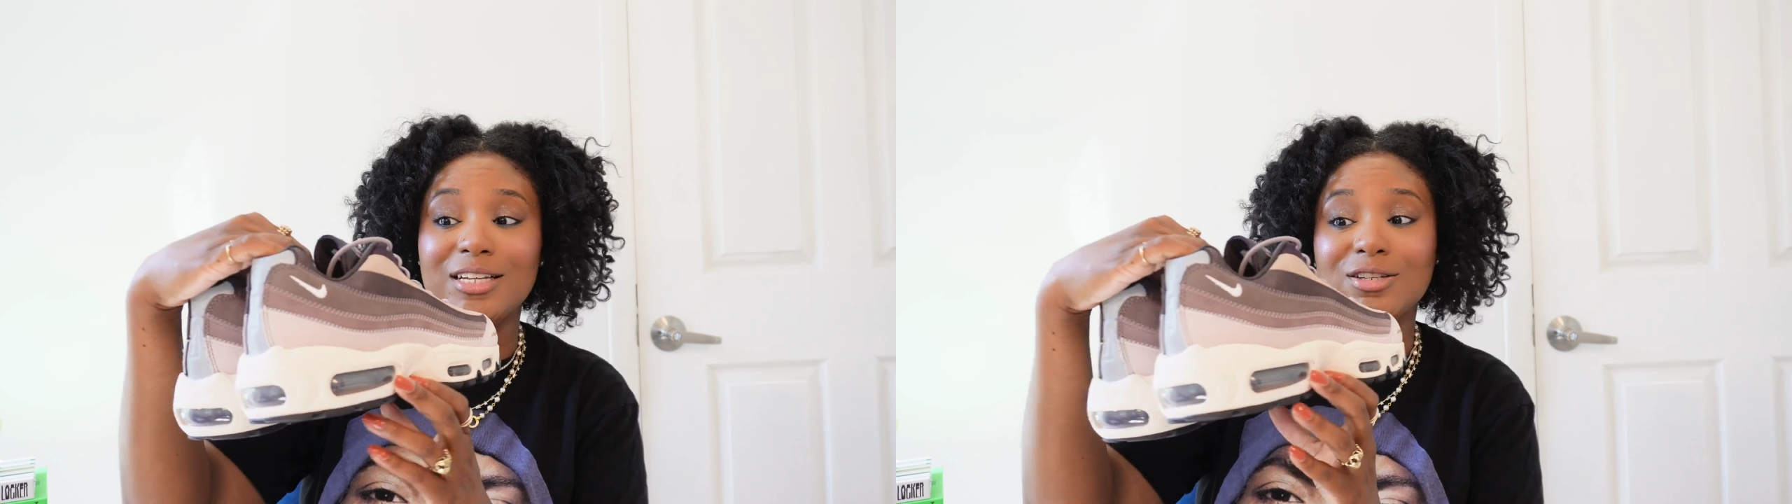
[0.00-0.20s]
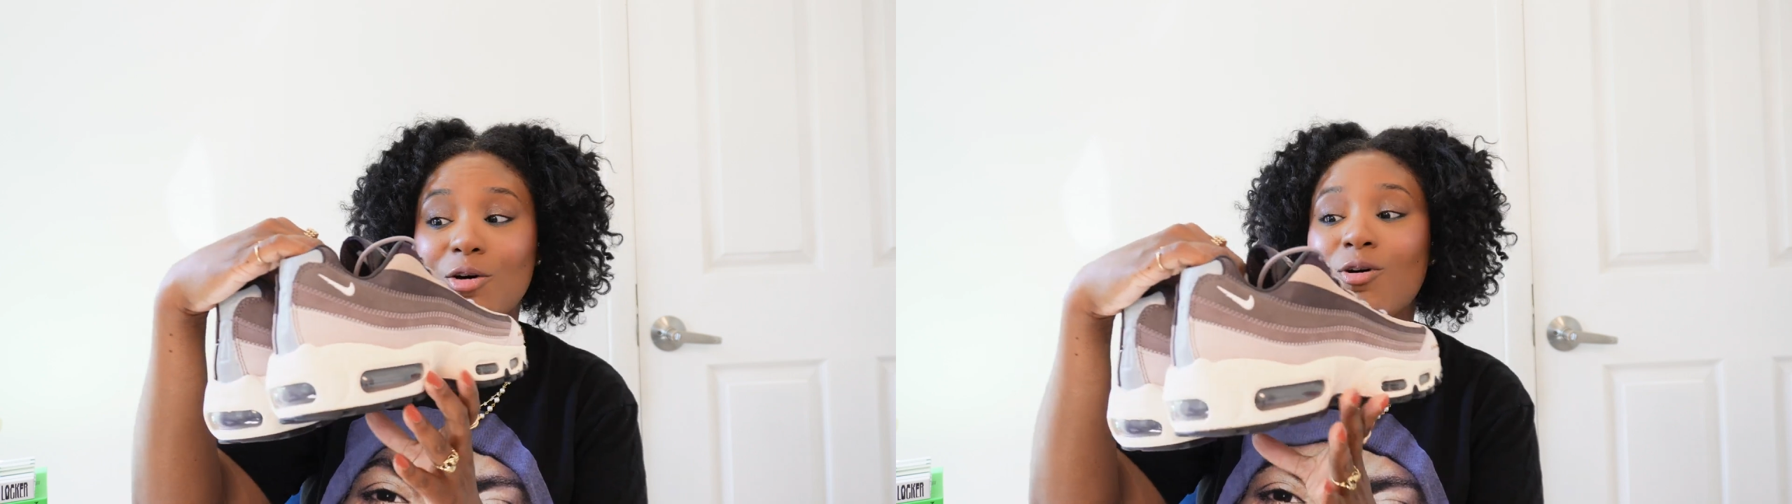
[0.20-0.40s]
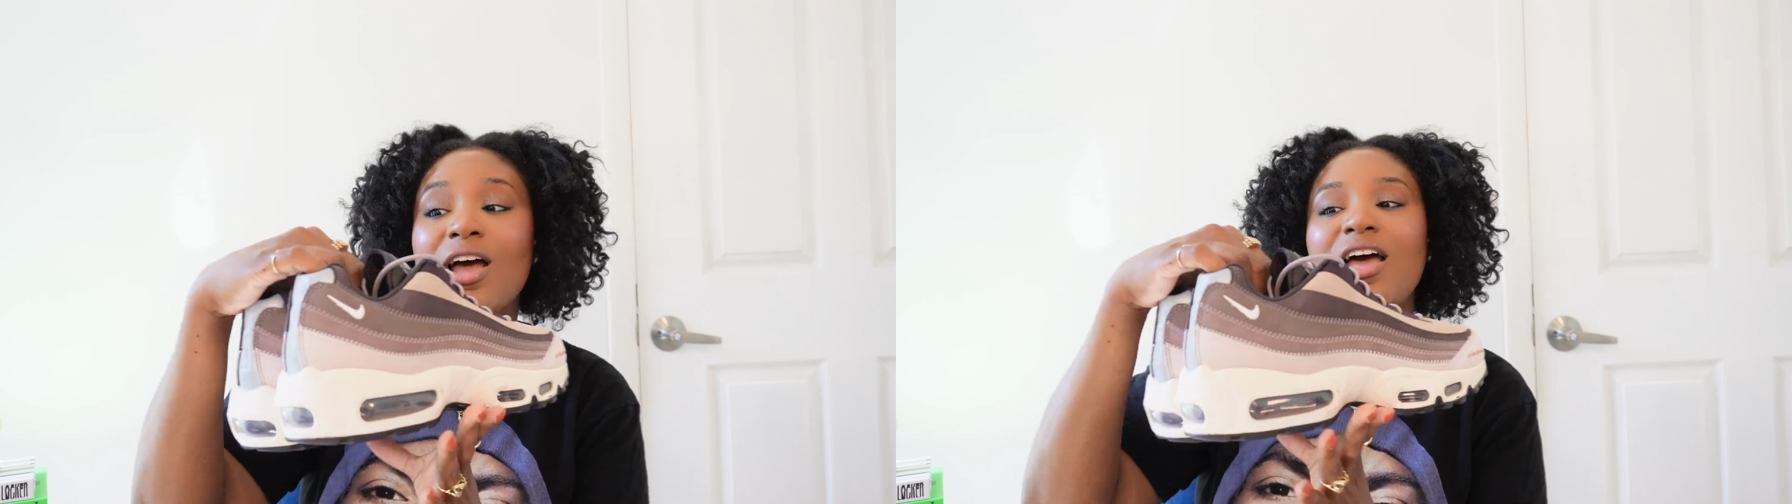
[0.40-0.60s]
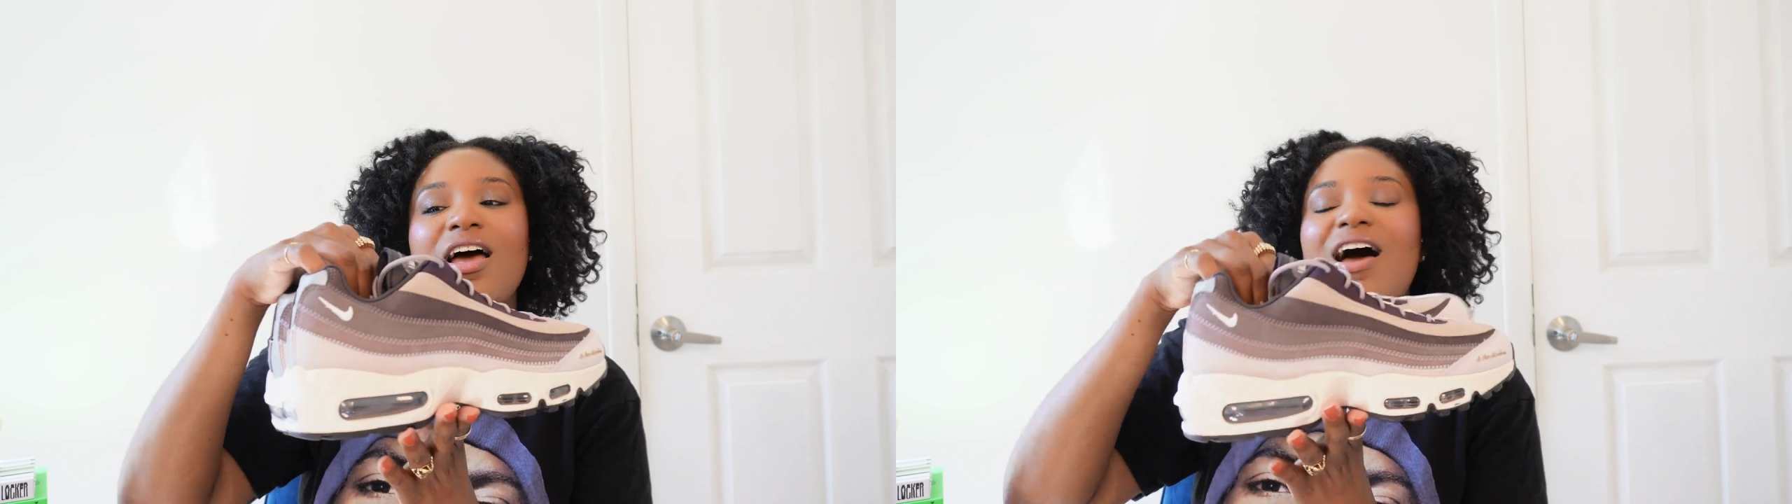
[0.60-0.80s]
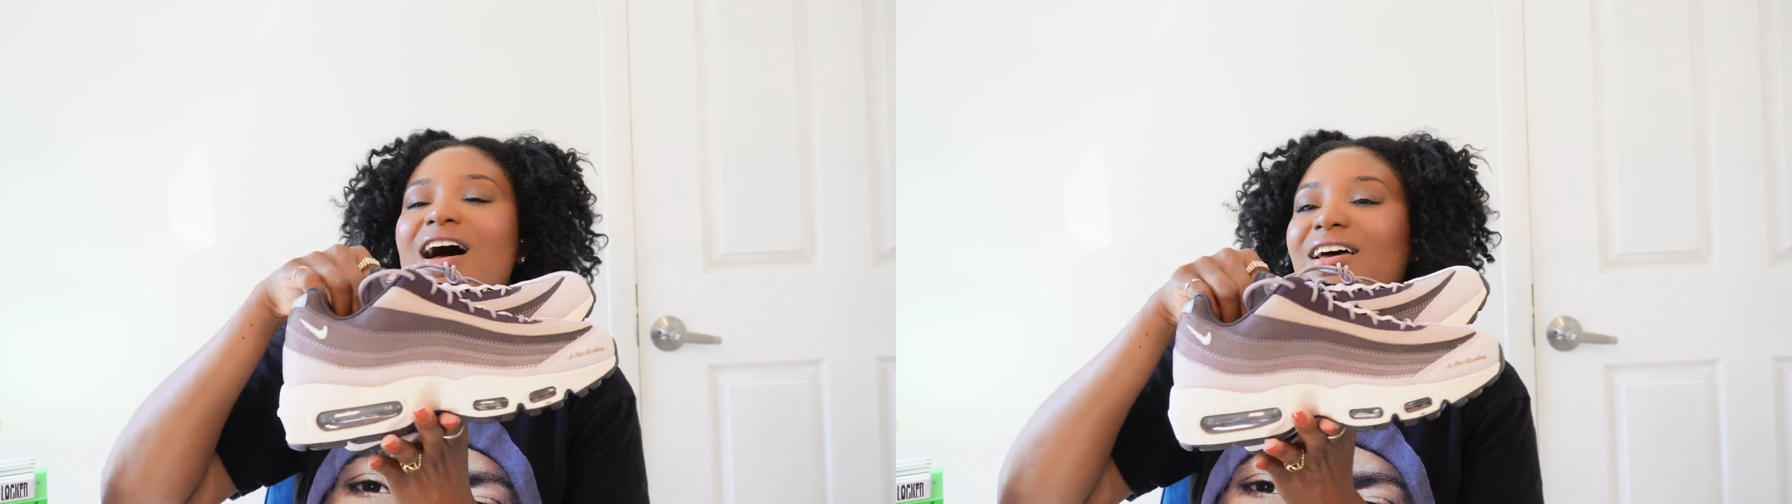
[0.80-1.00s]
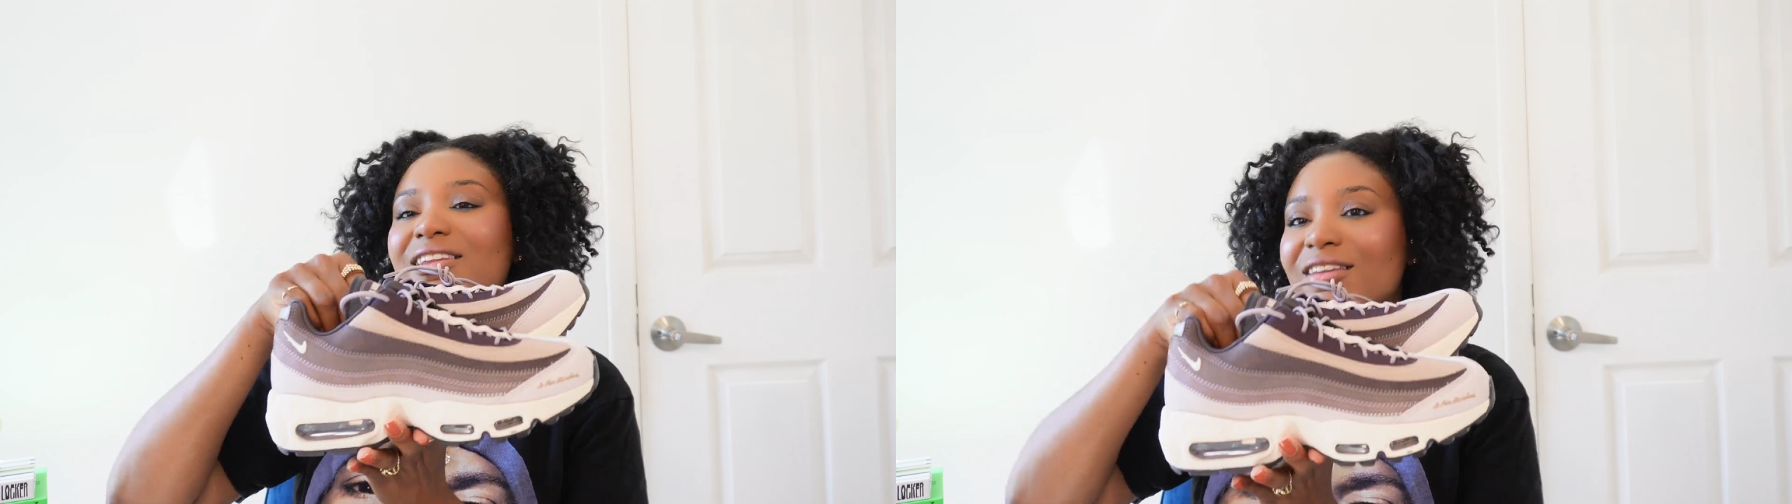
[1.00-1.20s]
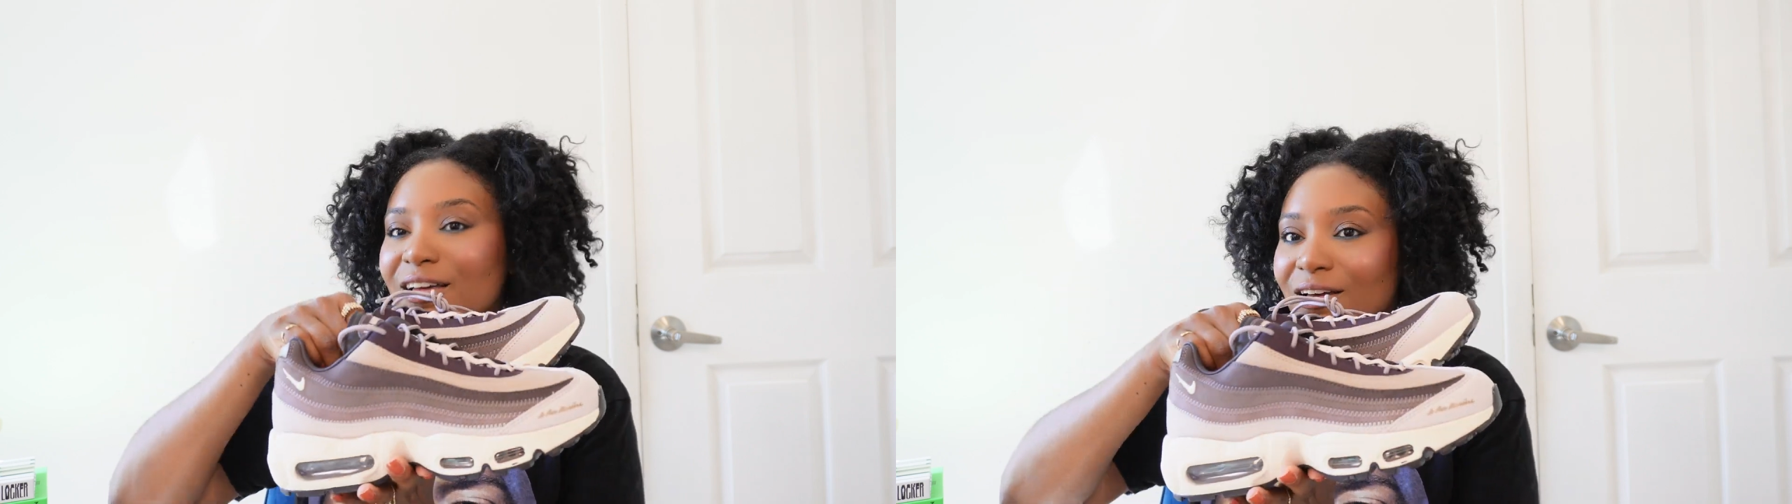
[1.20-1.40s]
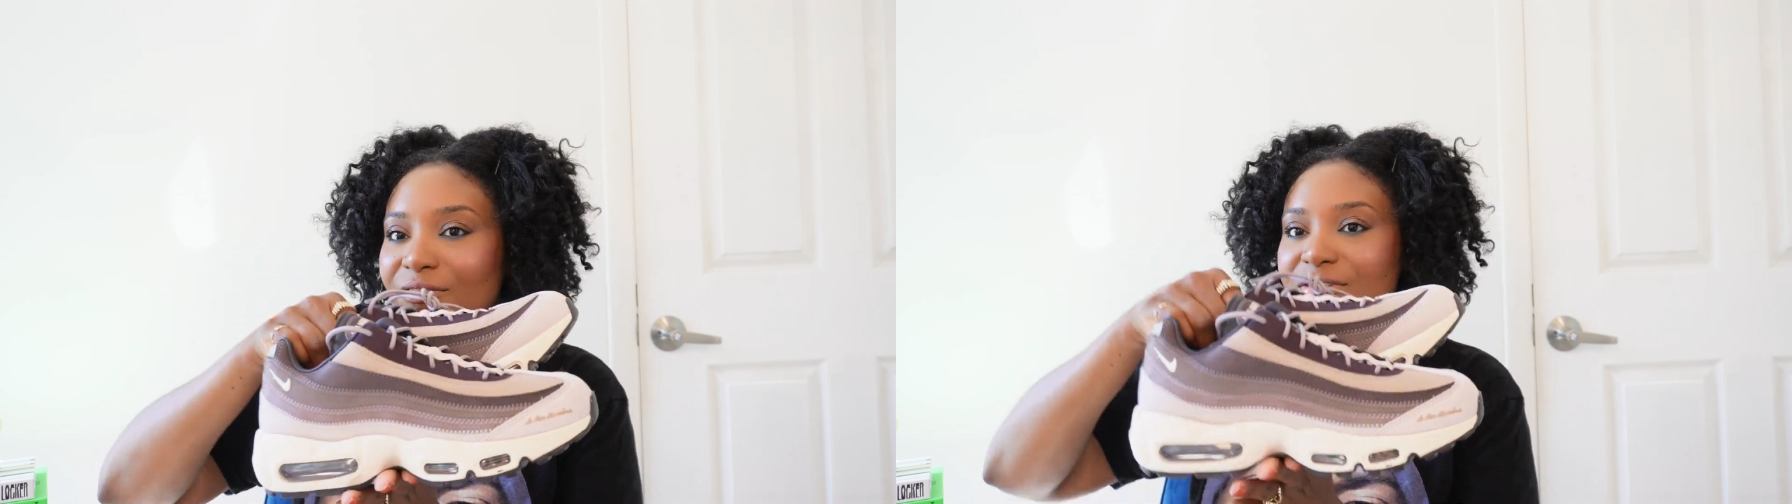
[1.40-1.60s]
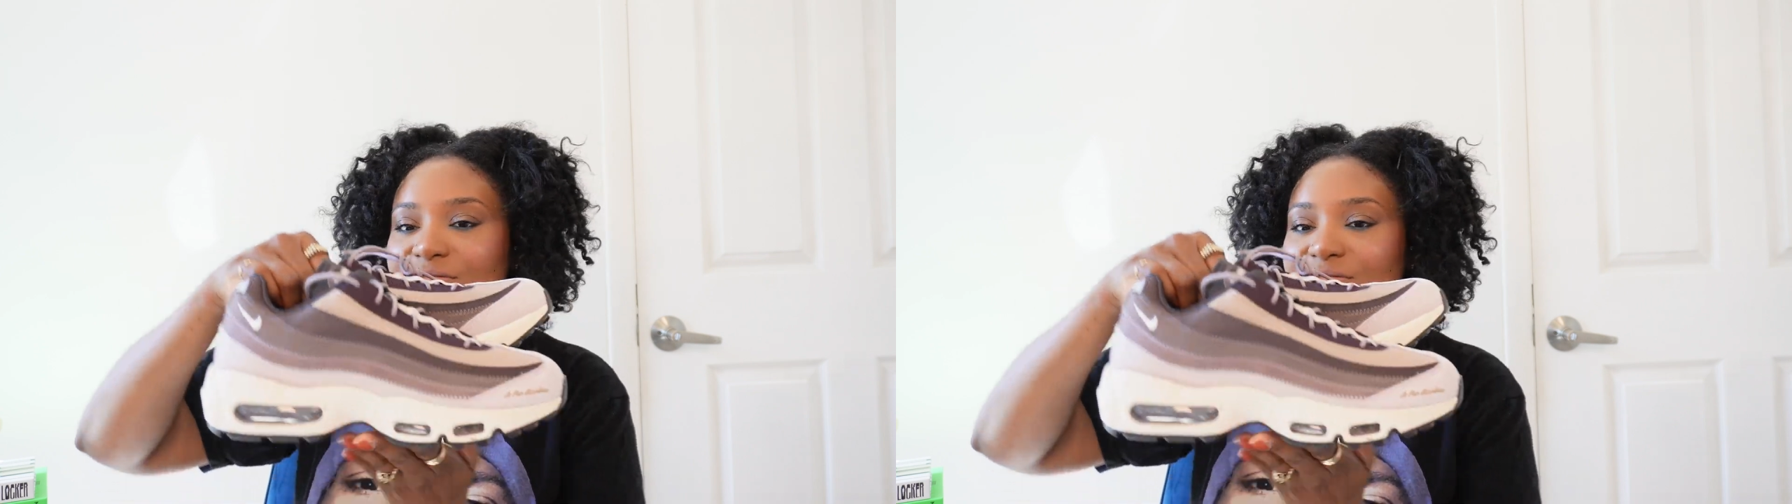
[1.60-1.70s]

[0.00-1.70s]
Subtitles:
So I love the